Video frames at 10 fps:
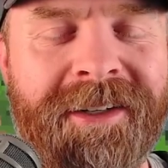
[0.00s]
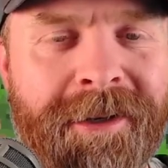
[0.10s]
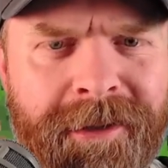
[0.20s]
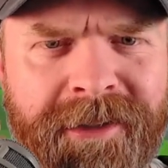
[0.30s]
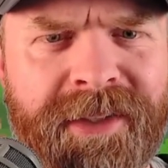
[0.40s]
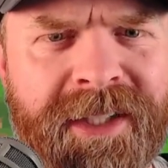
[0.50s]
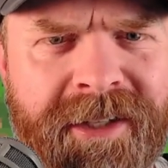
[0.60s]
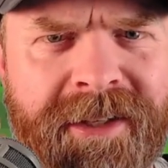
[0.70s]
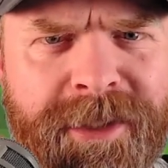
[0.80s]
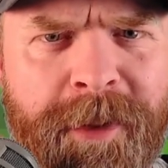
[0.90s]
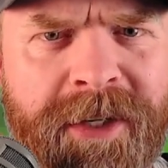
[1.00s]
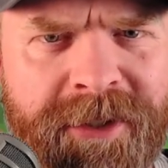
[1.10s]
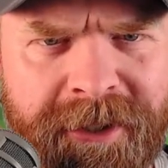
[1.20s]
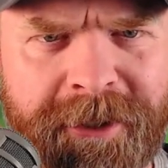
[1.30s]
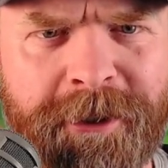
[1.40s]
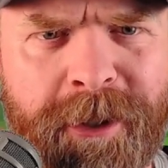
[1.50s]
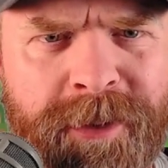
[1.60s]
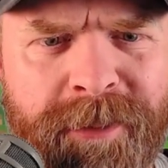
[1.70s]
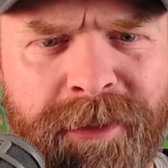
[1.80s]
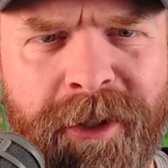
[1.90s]
I'll leave a link to this page in the
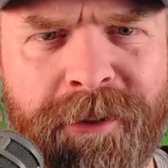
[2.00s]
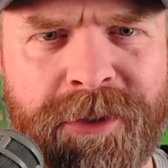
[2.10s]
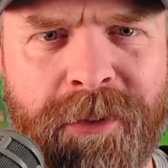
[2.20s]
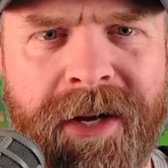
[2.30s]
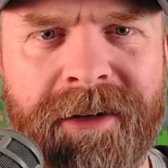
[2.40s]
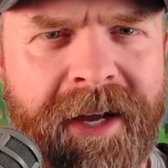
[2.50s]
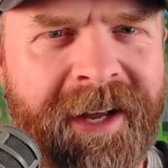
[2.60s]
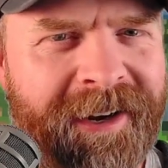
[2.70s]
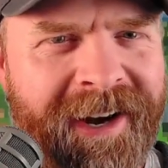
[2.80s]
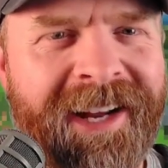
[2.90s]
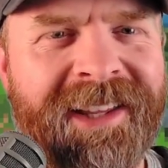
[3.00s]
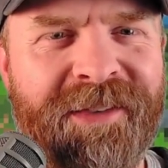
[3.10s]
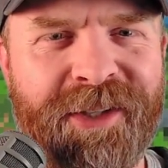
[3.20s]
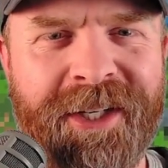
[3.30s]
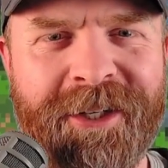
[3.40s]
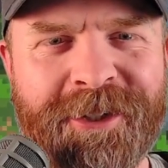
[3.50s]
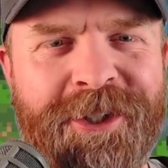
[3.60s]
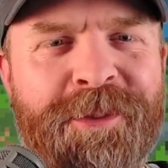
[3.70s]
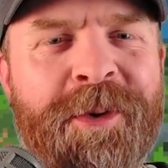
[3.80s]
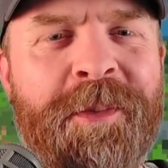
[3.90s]
description below as well. At a high level here,
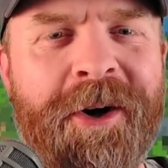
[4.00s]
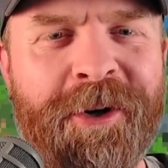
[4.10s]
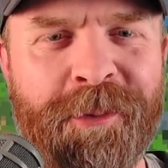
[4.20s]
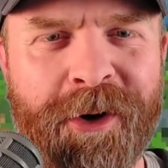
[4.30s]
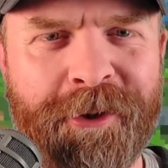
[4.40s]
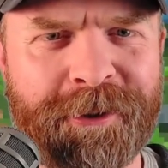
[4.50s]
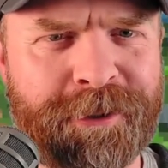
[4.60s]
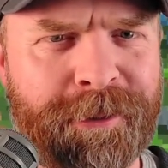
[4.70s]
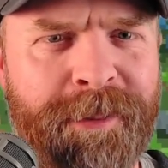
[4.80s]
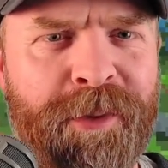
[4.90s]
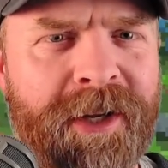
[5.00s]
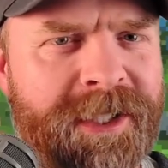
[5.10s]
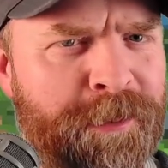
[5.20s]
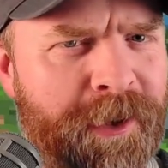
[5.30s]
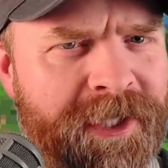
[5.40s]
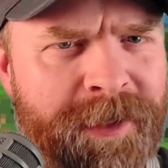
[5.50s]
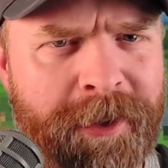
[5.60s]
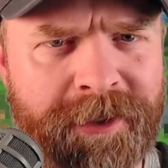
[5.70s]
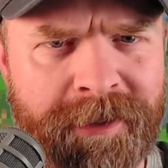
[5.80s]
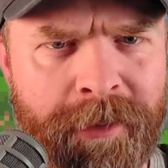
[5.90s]
Super Mario Bros. three plus brings
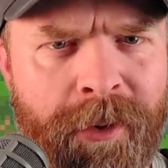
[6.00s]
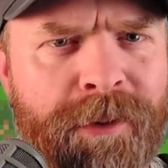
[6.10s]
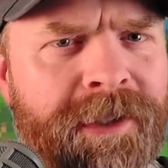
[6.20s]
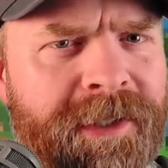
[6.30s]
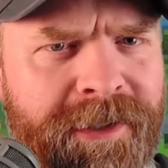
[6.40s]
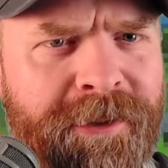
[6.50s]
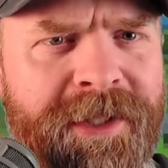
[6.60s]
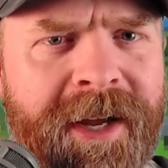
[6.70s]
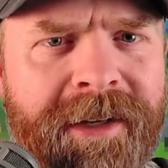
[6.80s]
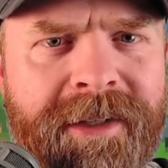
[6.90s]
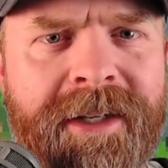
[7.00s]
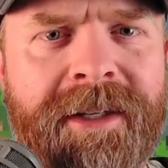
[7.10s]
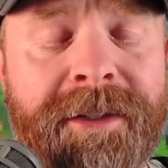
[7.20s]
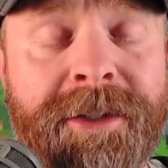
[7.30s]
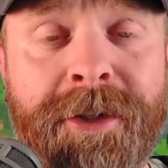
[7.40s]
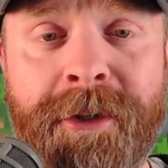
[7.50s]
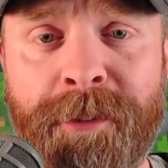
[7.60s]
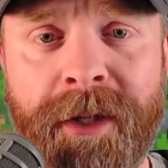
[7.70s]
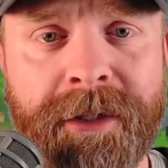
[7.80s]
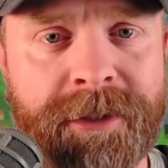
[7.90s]
about some old and new techniques. You can
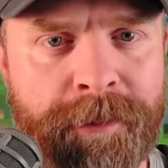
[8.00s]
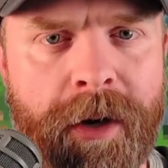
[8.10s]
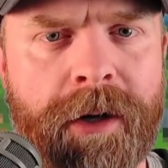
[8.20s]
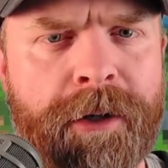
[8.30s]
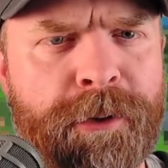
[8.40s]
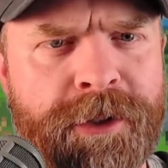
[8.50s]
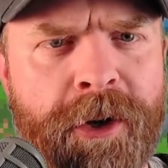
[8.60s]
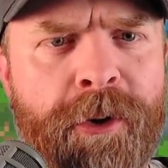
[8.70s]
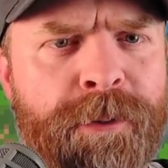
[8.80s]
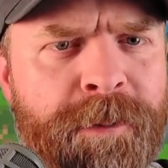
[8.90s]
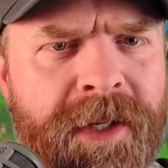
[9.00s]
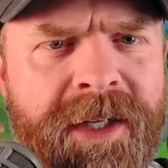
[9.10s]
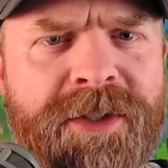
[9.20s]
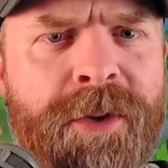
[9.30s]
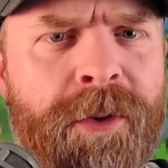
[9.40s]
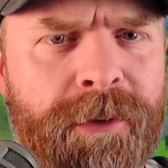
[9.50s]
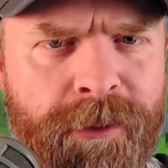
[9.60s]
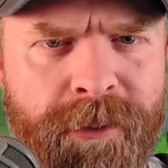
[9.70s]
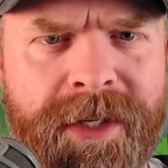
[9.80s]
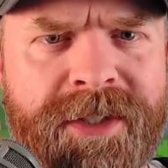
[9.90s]
play as Mario, Toad, Peach, or
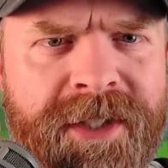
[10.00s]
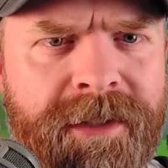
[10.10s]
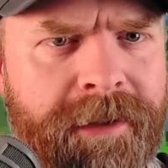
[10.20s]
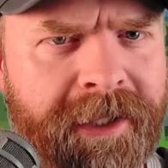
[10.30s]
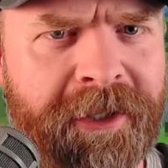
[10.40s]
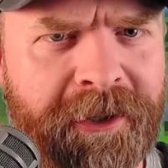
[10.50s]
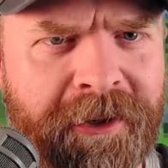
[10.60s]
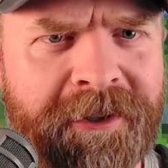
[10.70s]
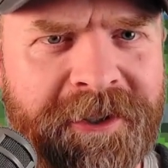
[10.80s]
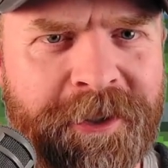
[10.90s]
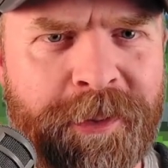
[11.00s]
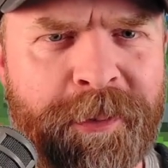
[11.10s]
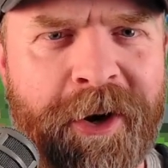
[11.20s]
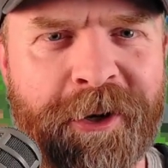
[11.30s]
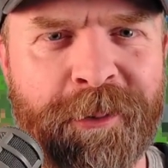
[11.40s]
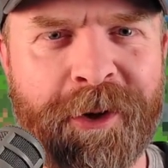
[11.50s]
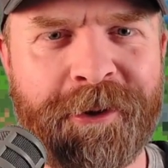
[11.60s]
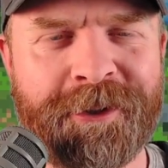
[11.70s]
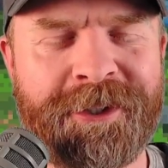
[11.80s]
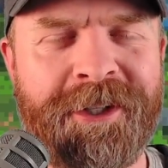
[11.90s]
Luigi like you could in Super Mario
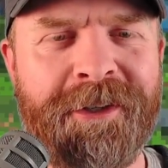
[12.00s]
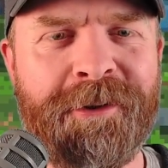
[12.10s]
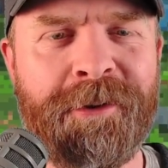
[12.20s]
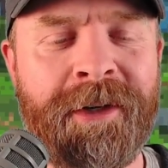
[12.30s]
Bros. two.